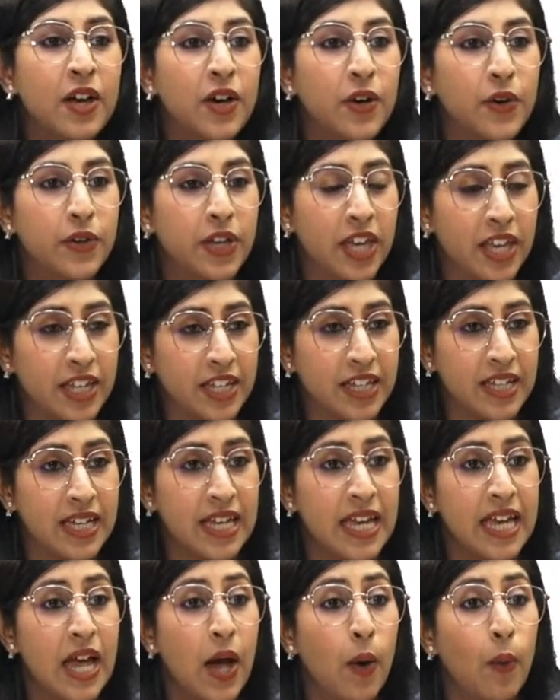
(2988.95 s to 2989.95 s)
Okay,
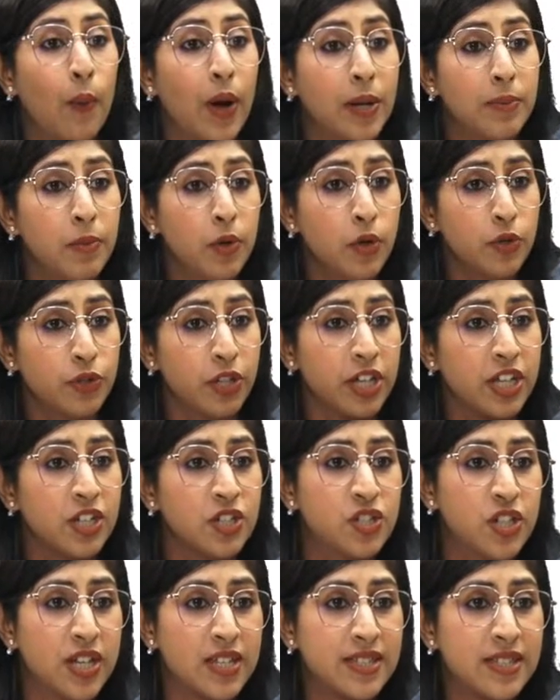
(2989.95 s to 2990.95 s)
one more thing,
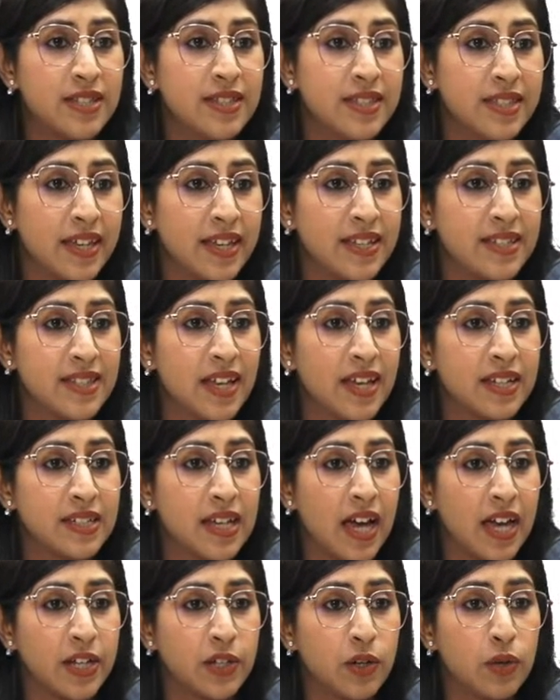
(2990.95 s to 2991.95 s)
Jason says that
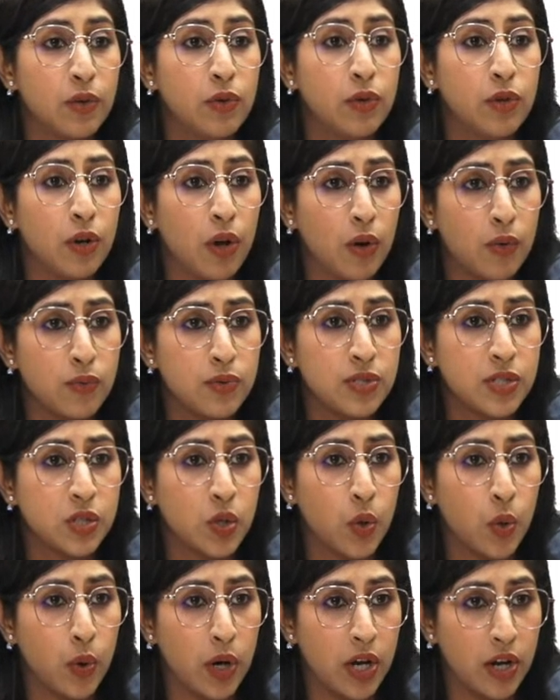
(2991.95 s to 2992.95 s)
I don't know
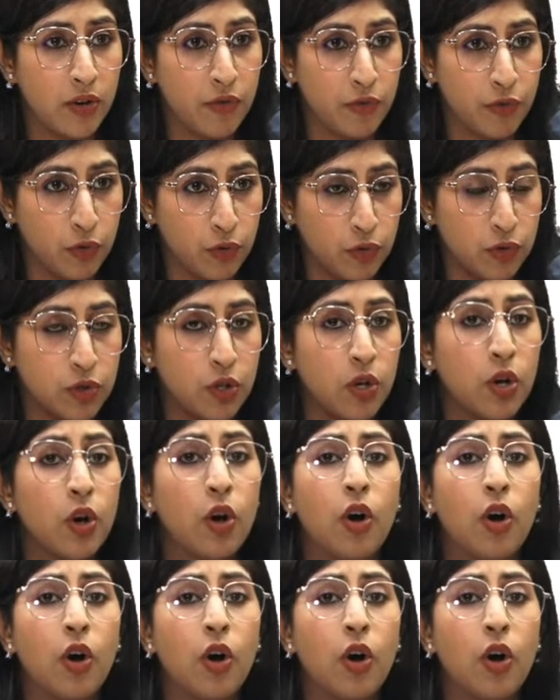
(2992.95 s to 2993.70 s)
square root.